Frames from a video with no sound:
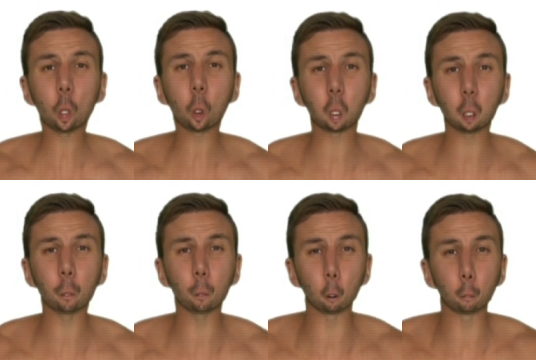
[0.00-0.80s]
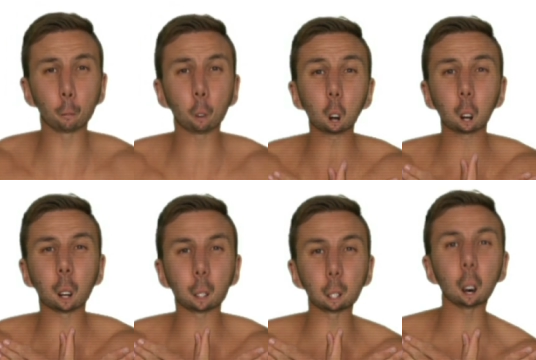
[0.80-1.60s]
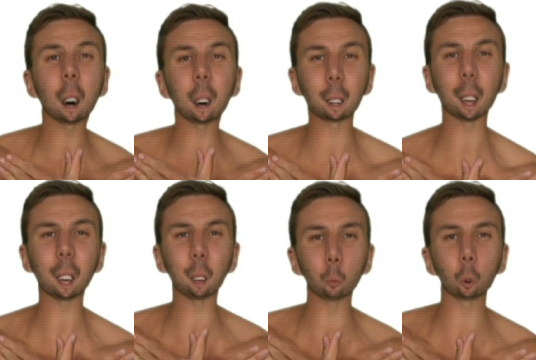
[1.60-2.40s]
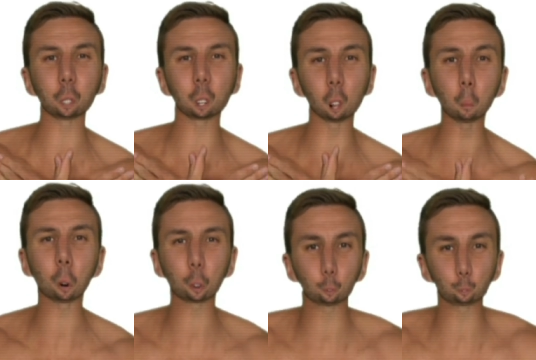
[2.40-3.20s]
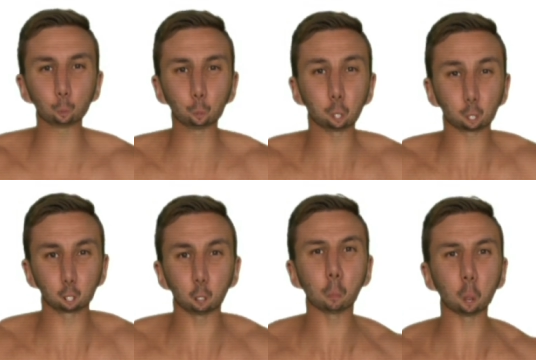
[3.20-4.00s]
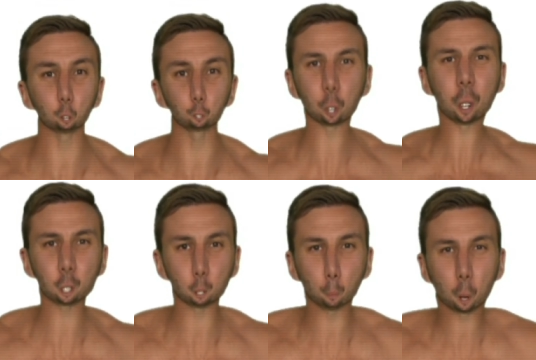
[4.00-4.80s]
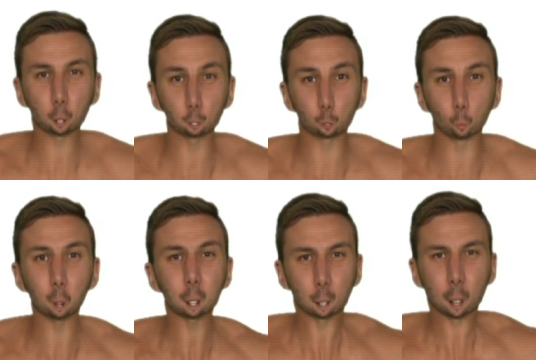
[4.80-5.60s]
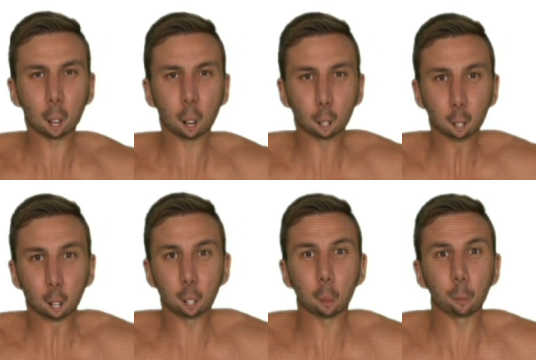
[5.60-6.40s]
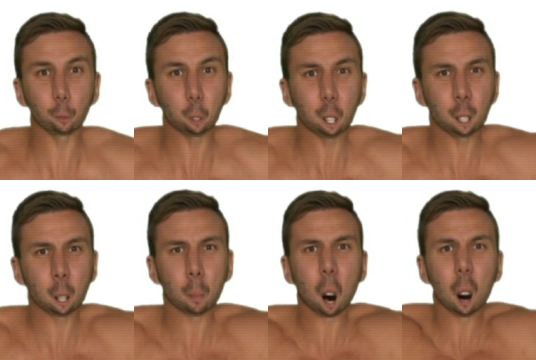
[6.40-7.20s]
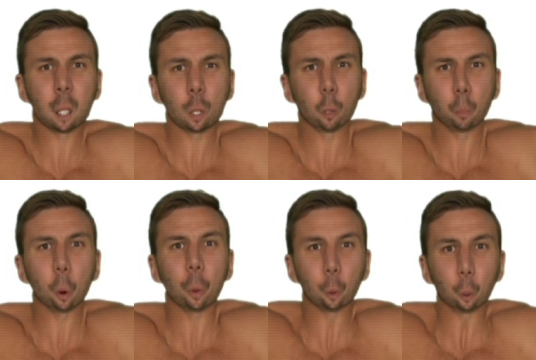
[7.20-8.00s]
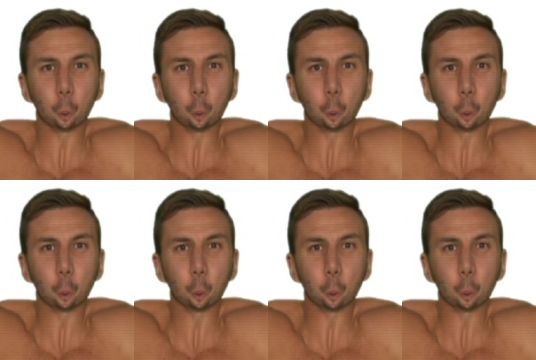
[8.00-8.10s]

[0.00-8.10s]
I don't give a fuck a ton, eh? What club I go to, just give me a jersey because it's winter here and I'm freezing my ass off, bro.